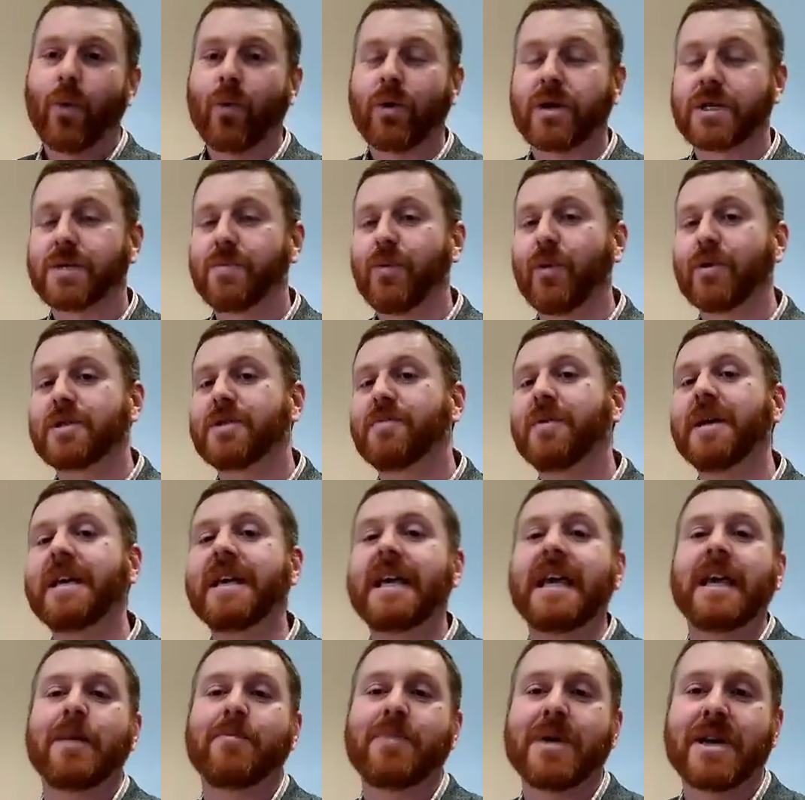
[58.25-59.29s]
We're supposed to be
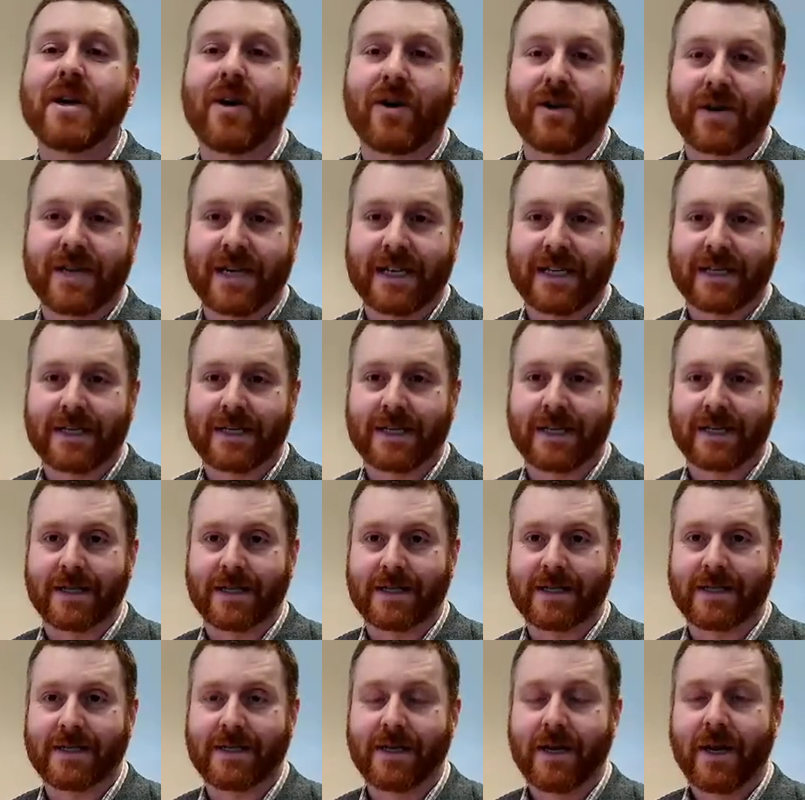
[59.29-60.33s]
keeping our
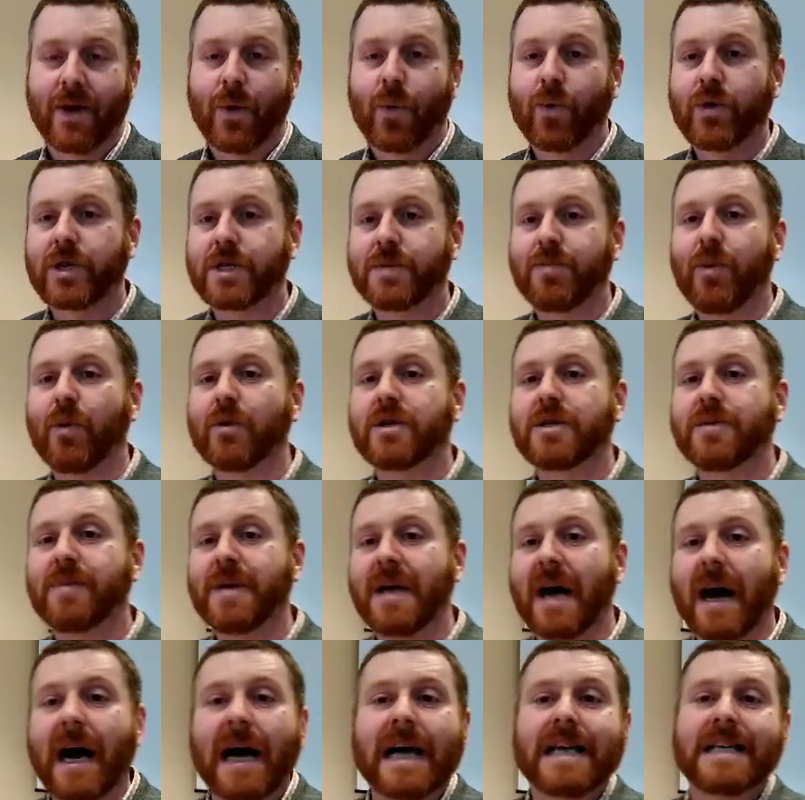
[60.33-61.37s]
distance. We're supposed to
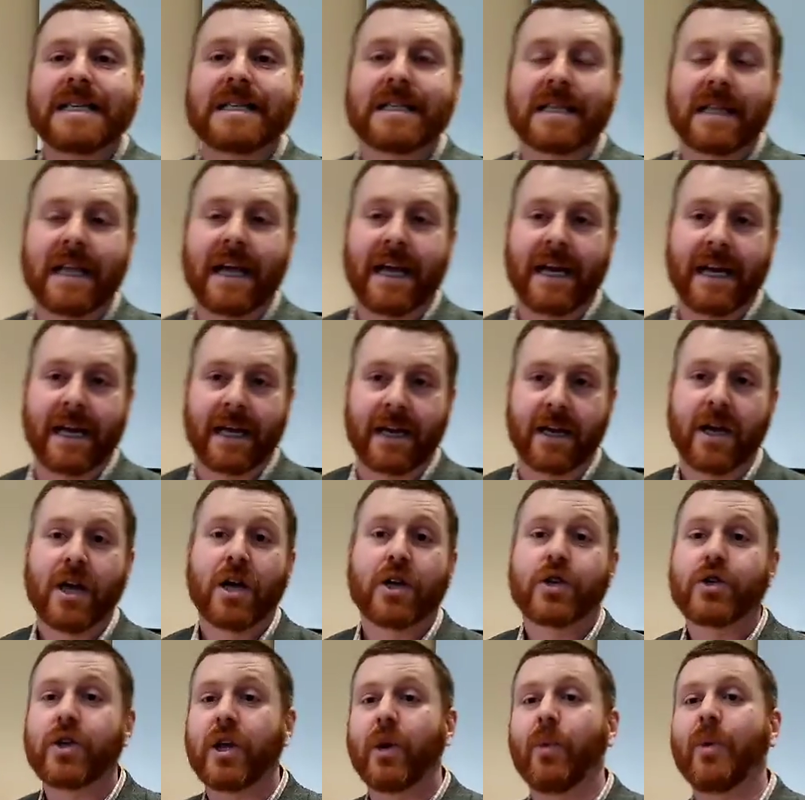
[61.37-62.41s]
be isolating
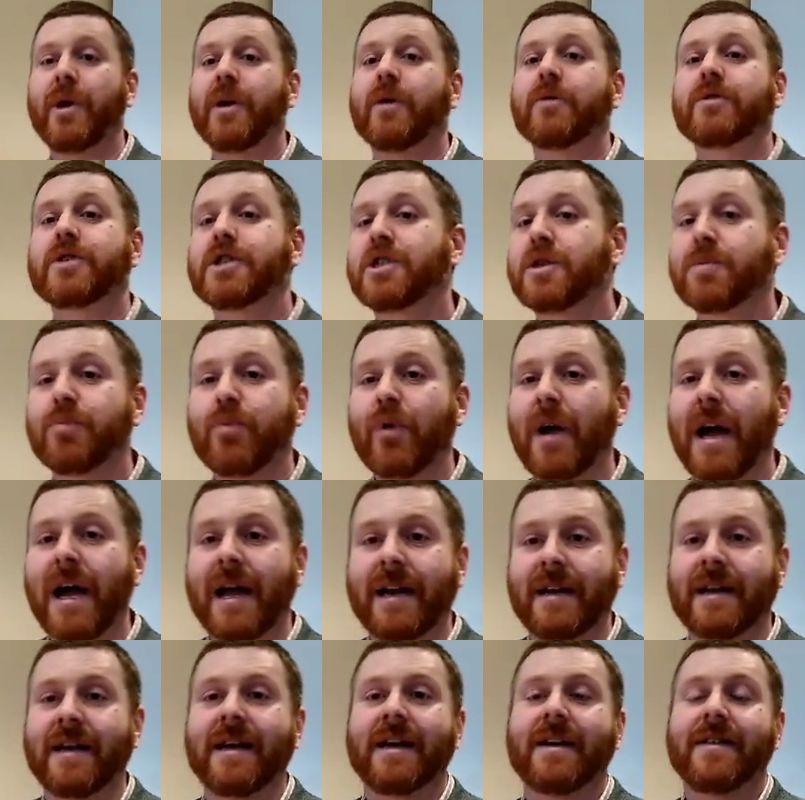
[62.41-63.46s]
so that we don't
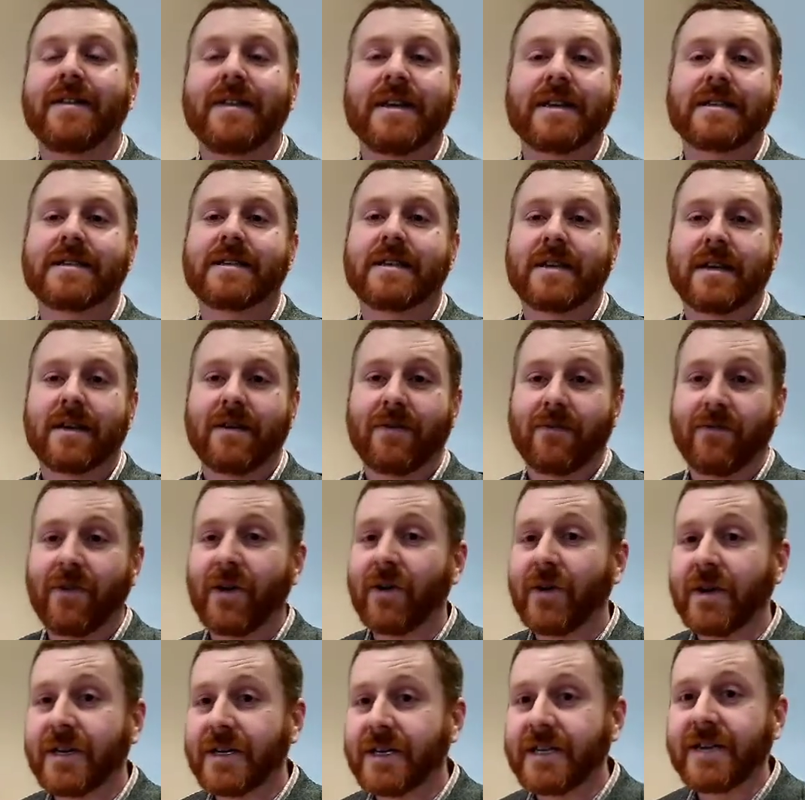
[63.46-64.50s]
spread this
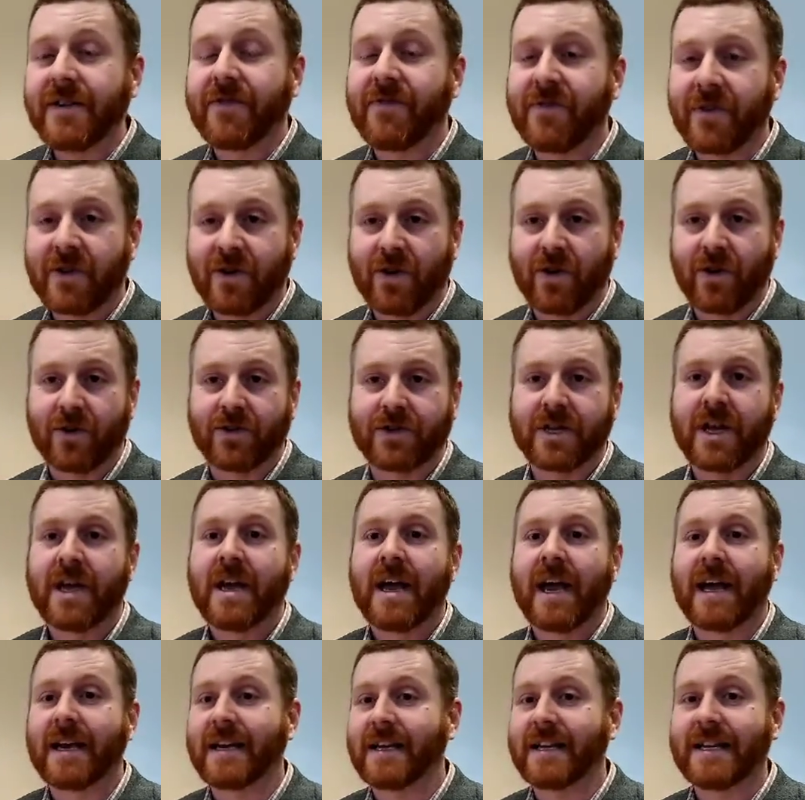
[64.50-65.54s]
very difficult
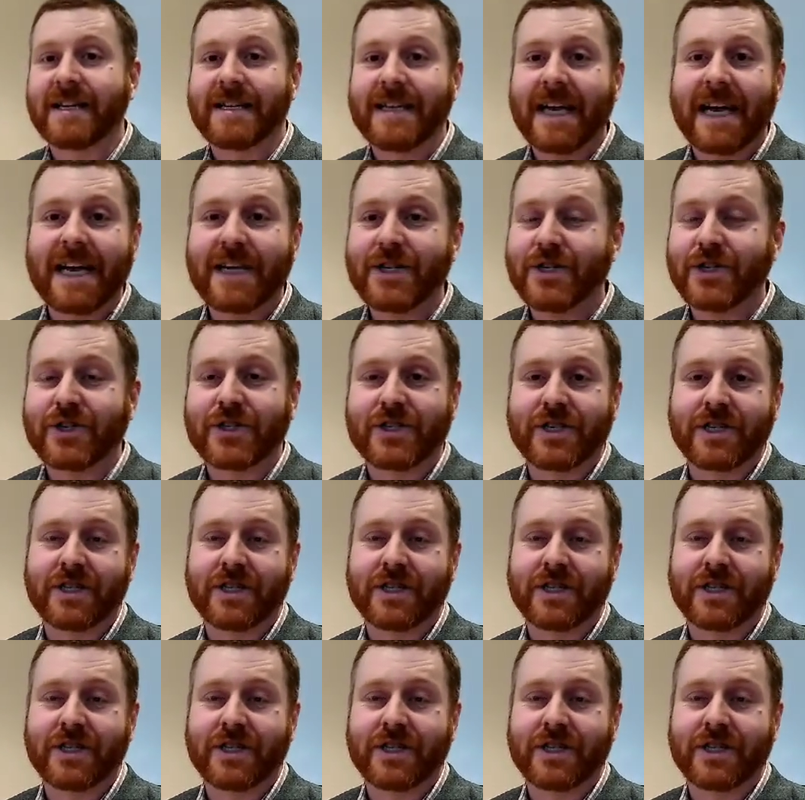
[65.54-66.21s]
and contagious